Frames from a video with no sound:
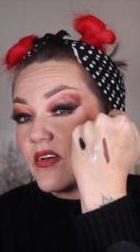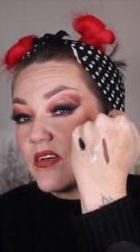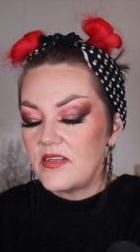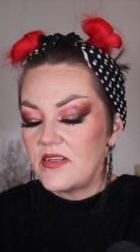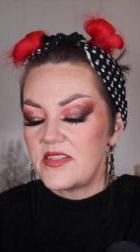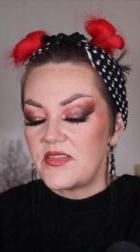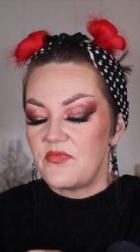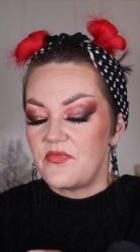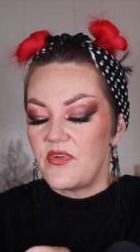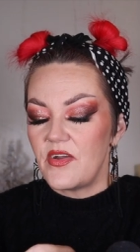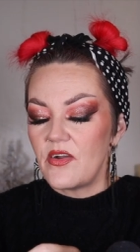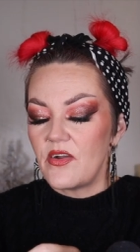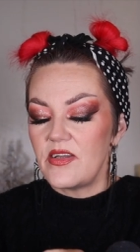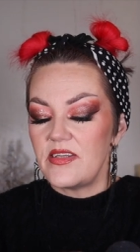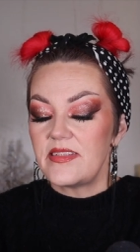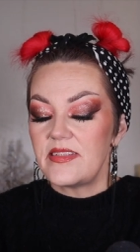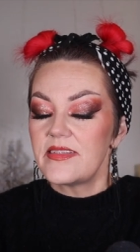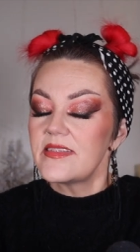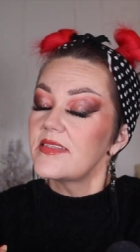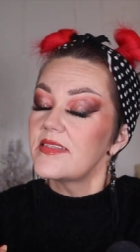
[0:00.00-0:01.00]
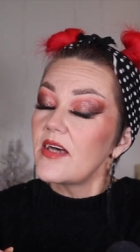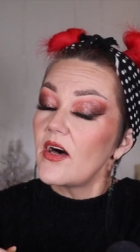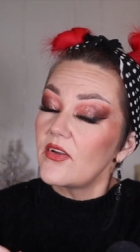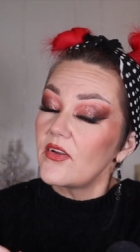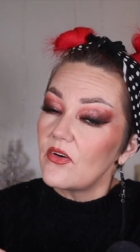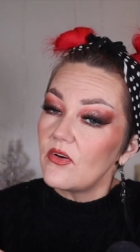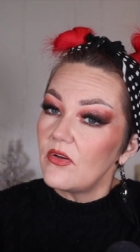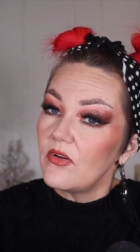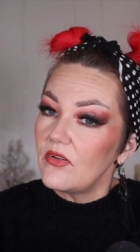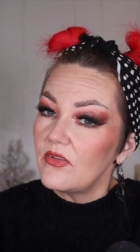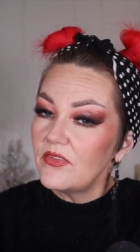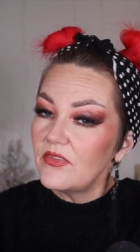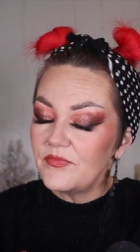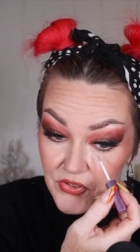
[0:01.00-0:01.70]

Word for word: It's very subtle.